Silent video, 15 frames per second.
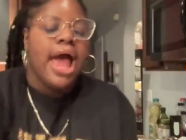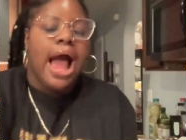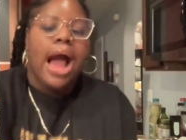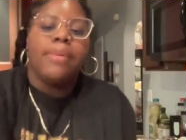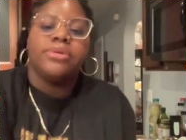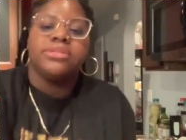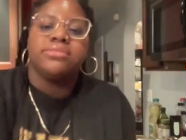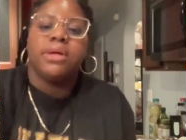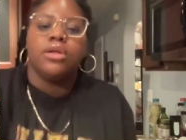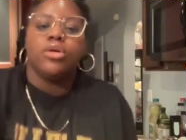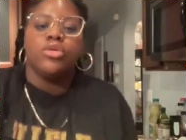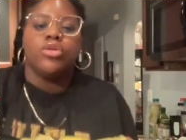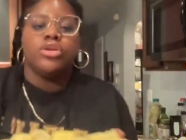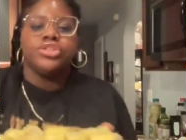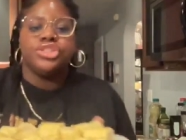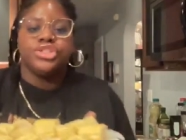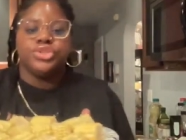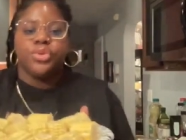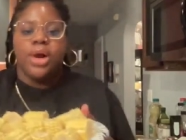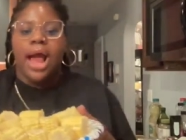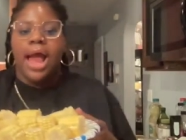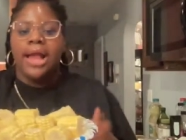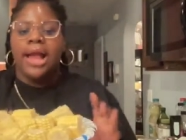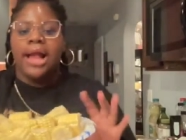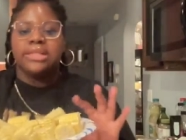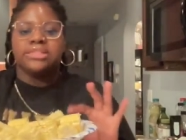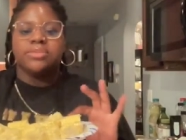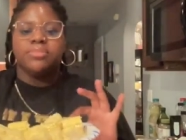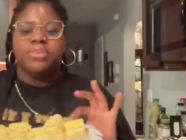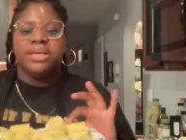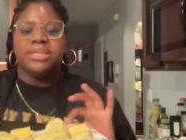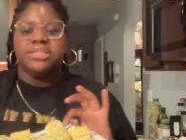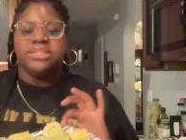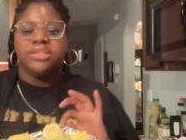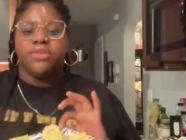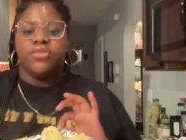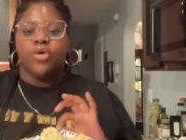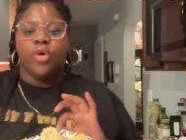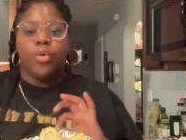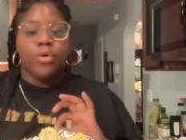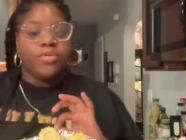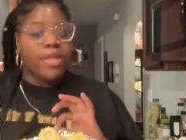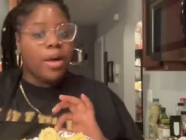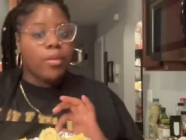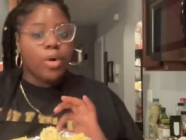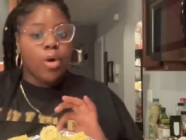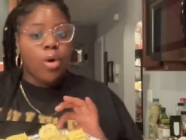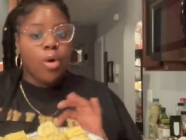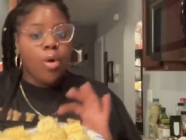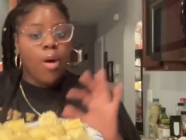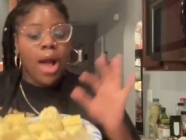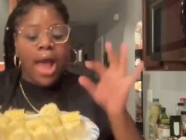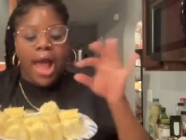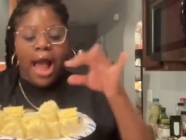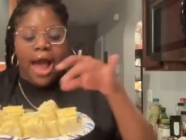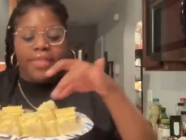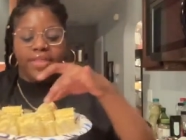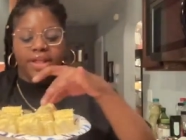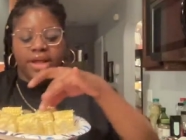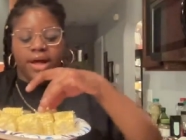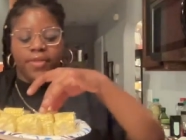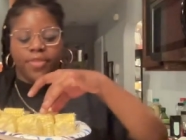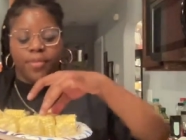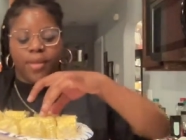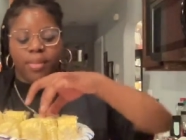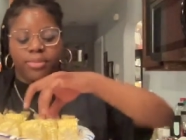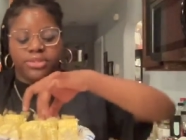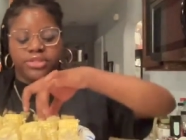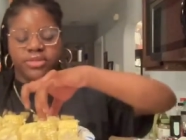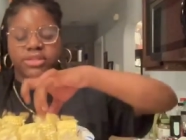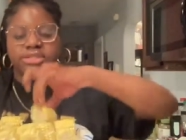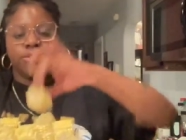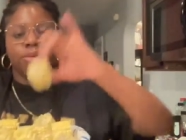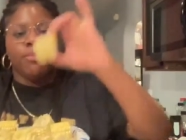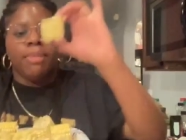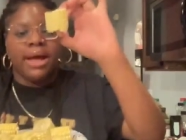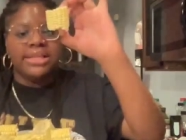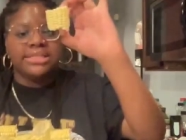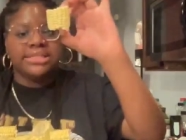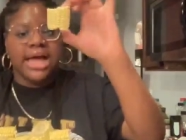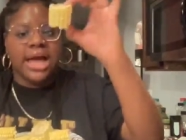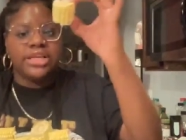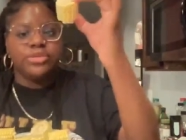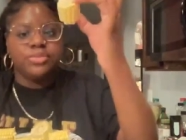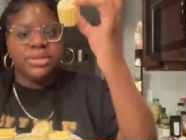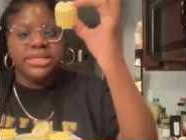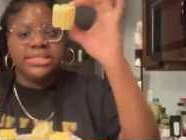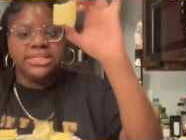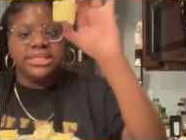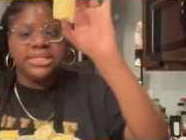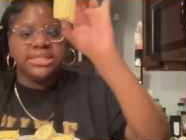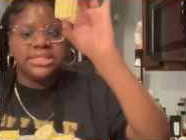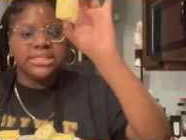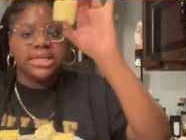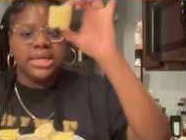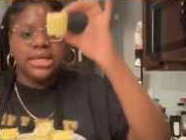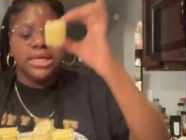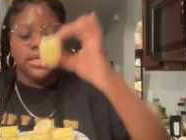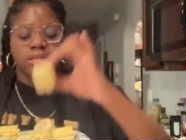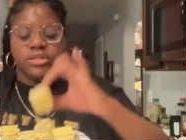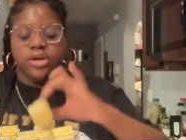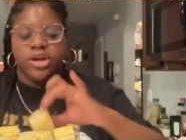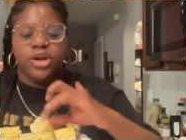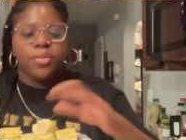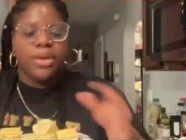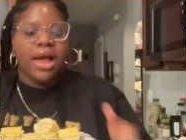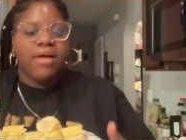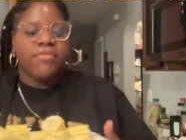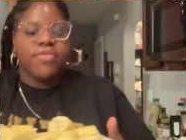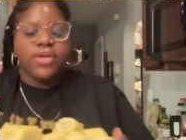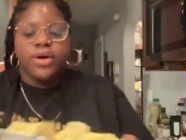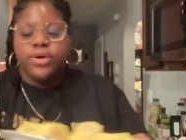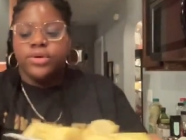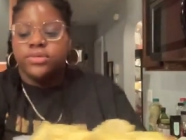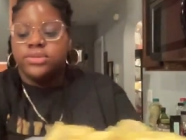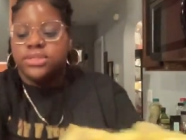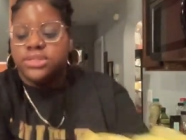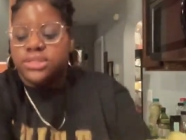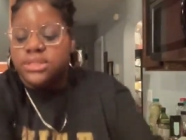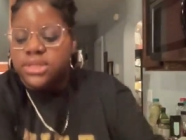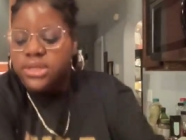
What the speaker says: I went to my local grocery store. I got some pieces of corn that were whole. I then cut them up into these little bite-sized pieces. So here we have those.